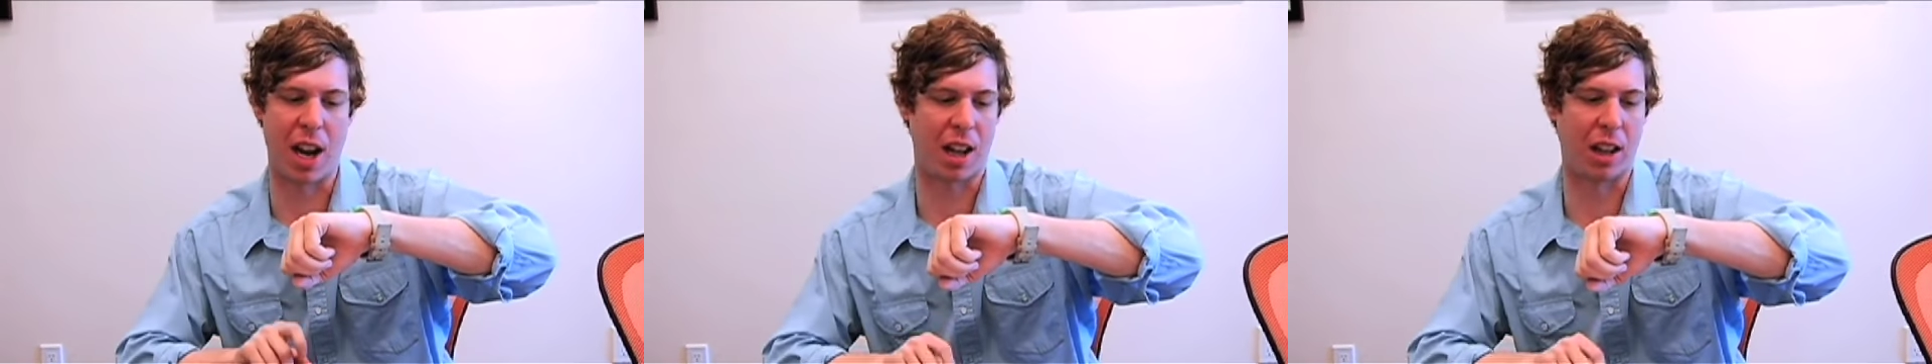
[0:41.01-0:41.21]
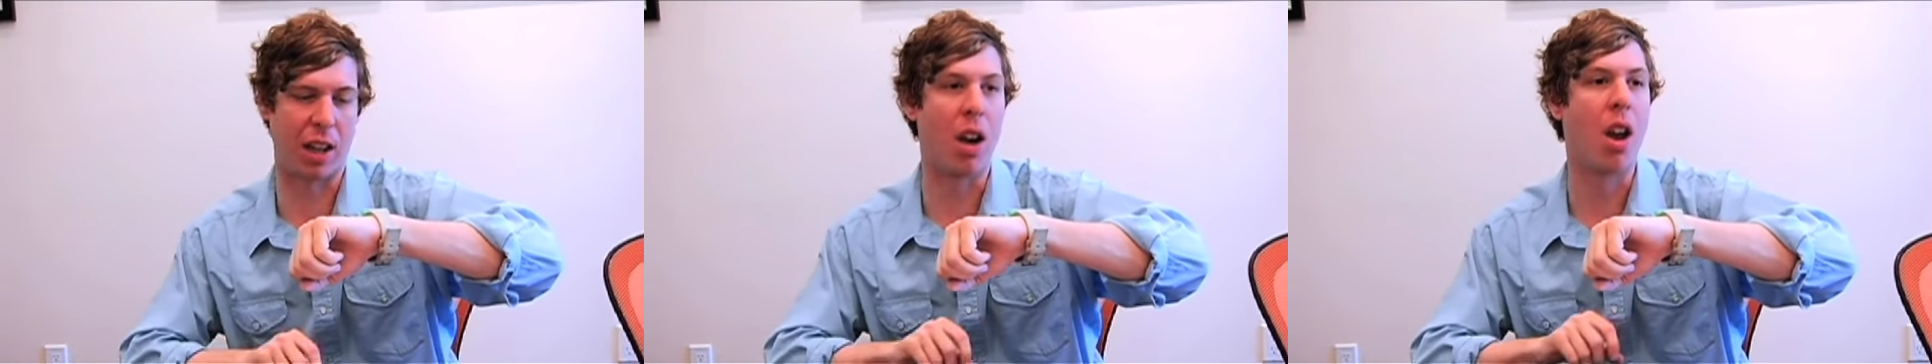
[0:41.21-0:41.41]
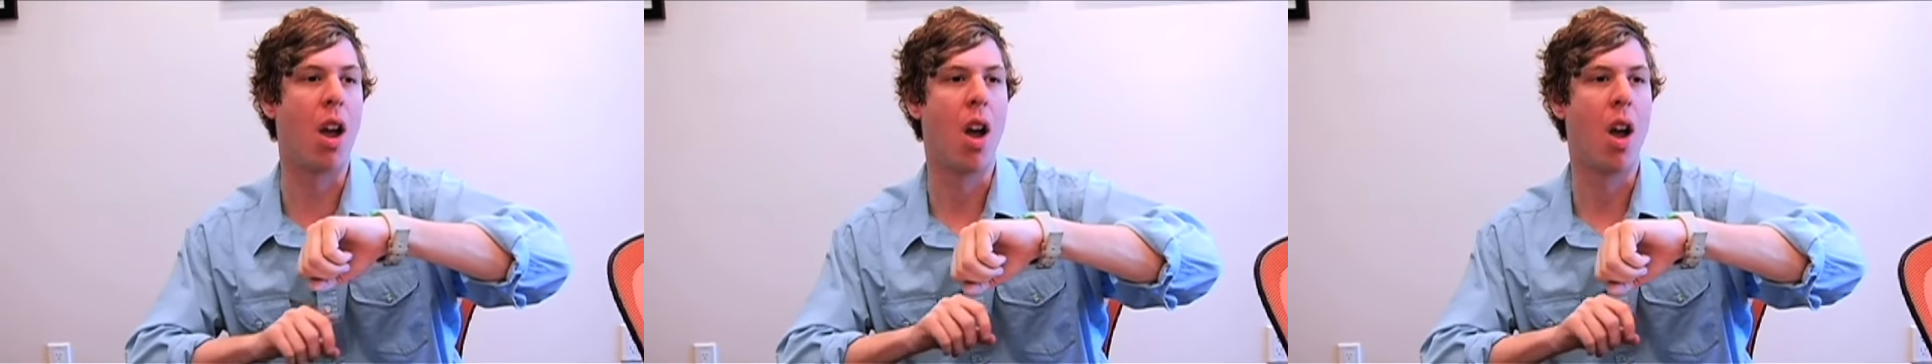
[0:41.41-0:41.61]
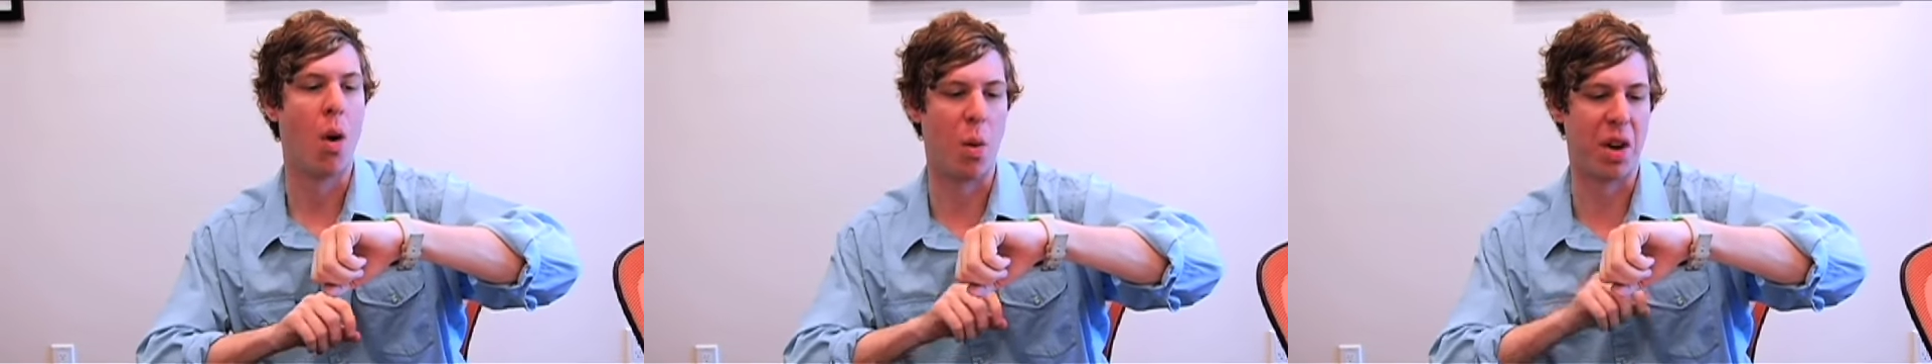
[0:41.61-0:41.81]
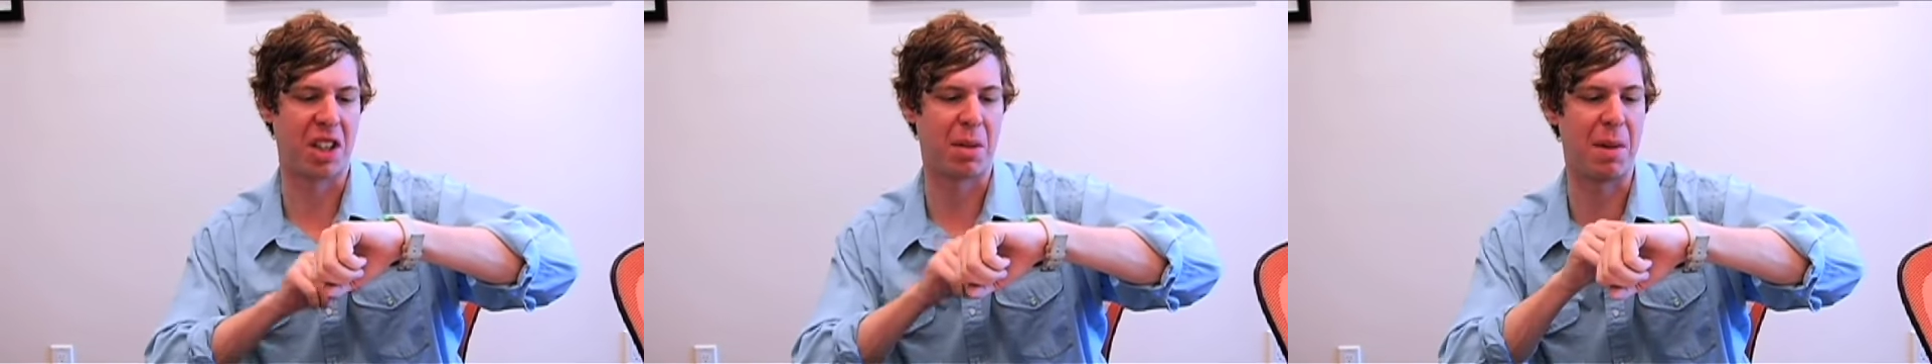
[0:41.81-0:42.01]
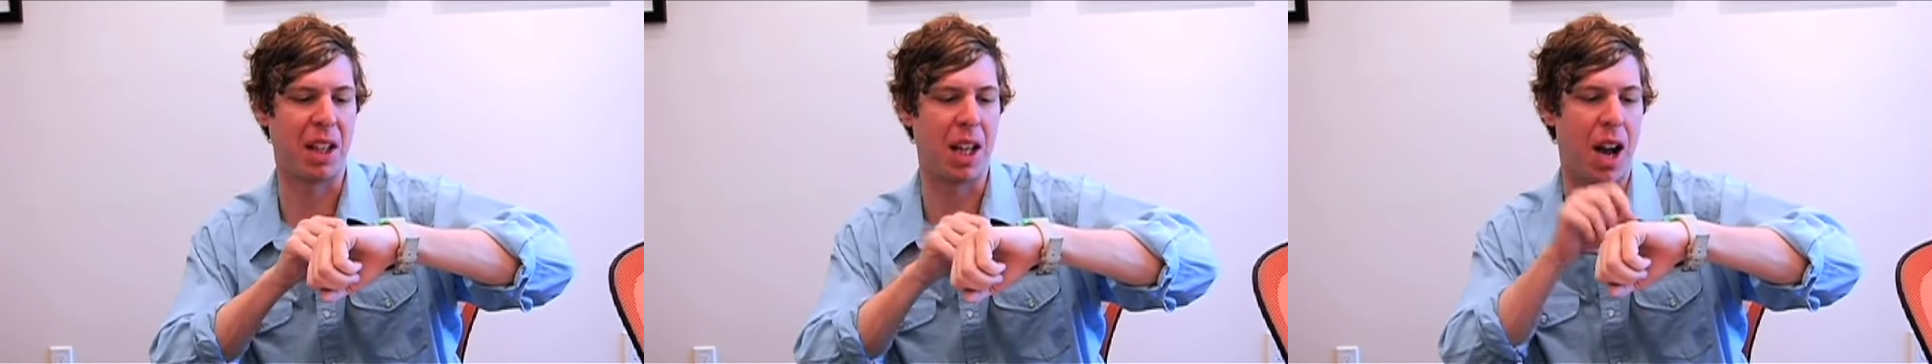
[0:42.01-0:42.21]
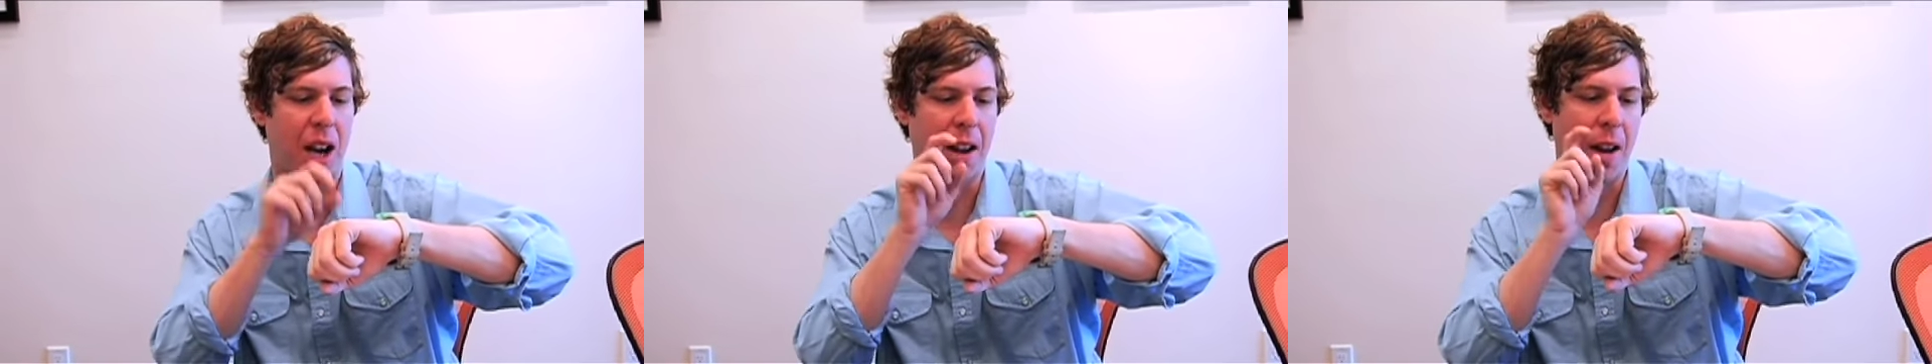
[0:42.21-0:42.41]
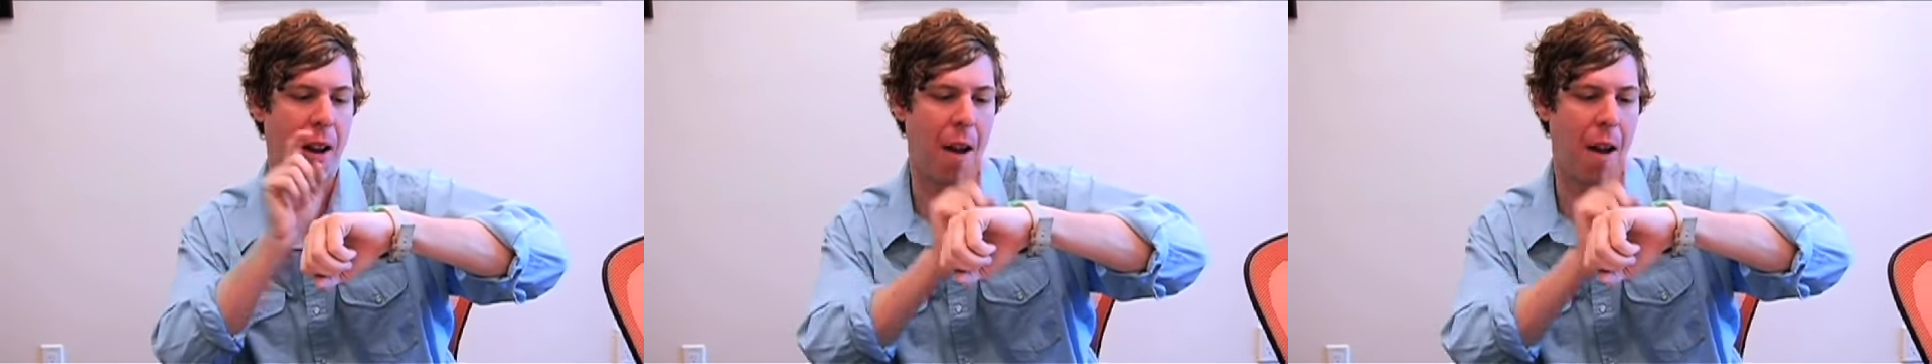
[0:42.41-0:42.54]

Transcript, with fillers: England. Wish me luck.